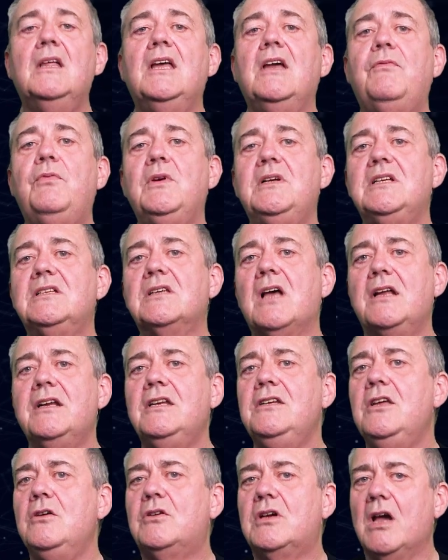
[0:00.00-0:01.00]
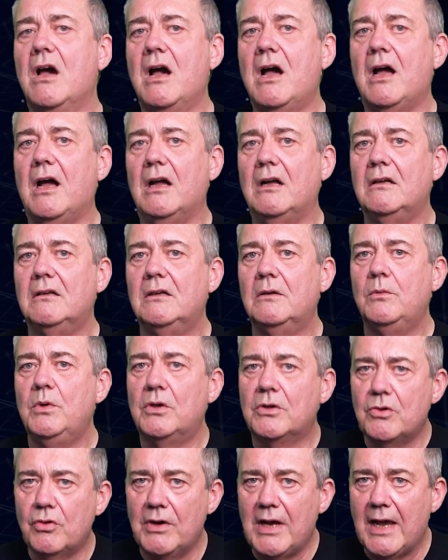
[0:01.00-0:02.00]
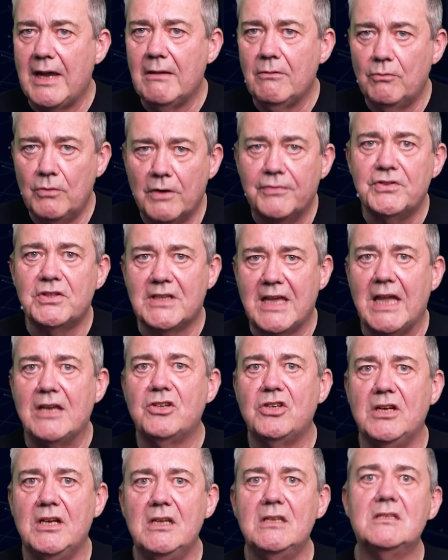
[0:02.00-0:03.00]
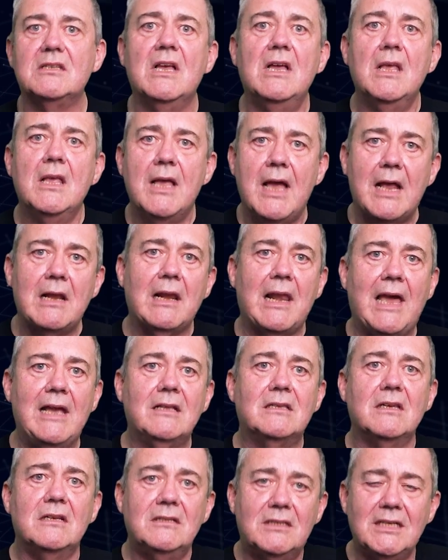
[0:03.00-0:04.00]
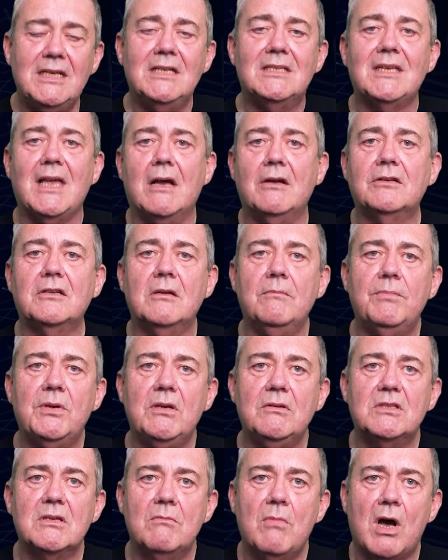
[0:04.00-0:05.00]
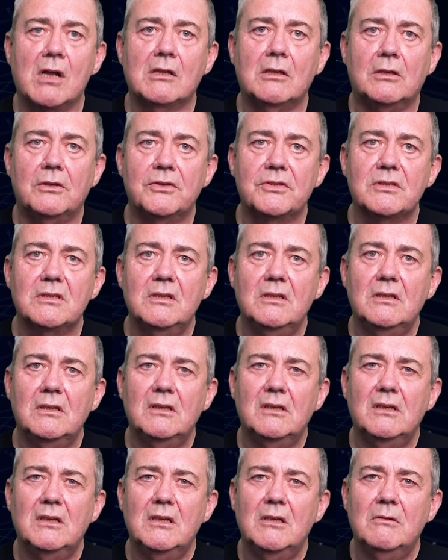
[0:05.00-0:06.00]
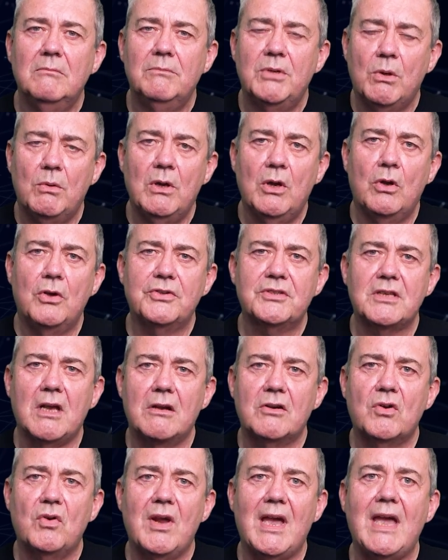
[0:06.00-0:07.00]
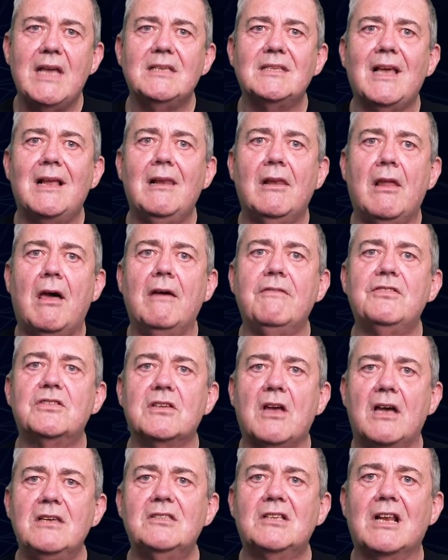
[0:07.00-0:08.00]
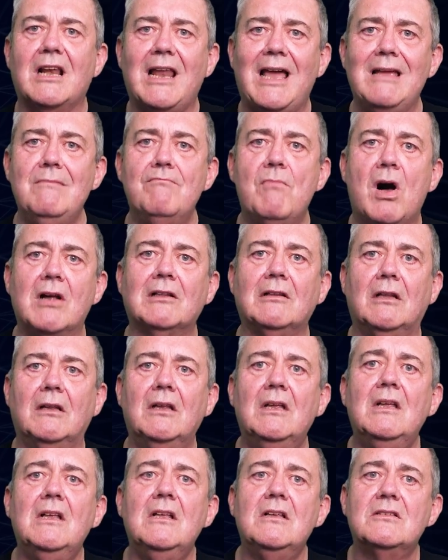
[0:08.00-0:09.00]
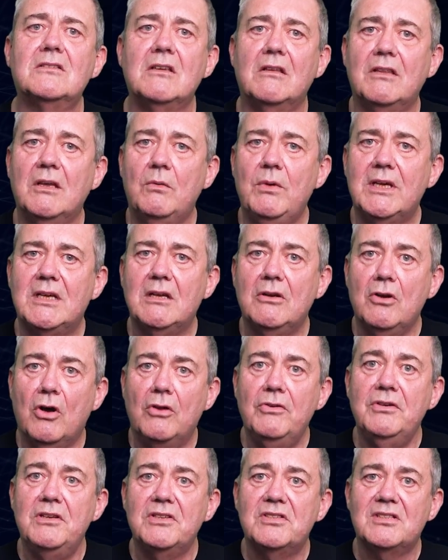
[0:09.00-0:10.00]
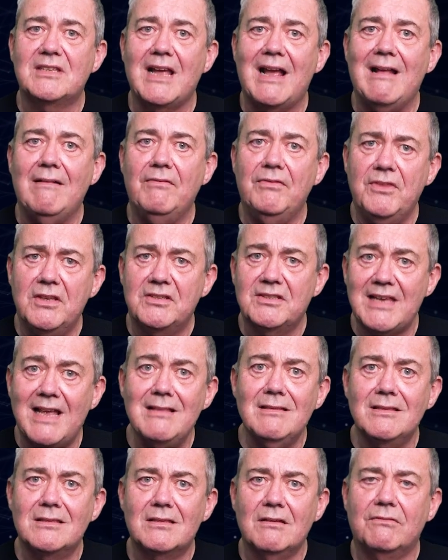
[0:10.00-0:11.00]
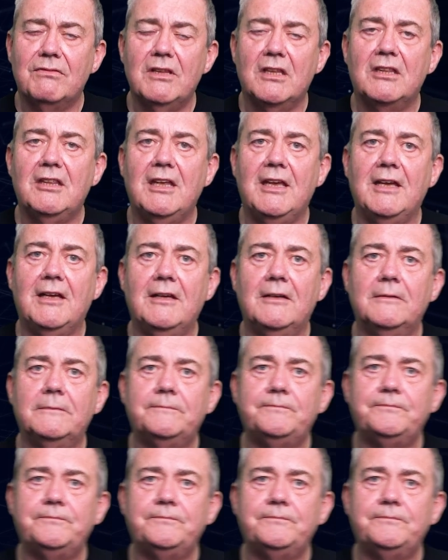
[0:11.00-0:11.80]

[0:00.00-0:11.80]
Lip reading: If we design a new car, we'll create rough sketches and later detailed computer models. But we'll also create a life-size clay model so that we can understand the sense of the thing.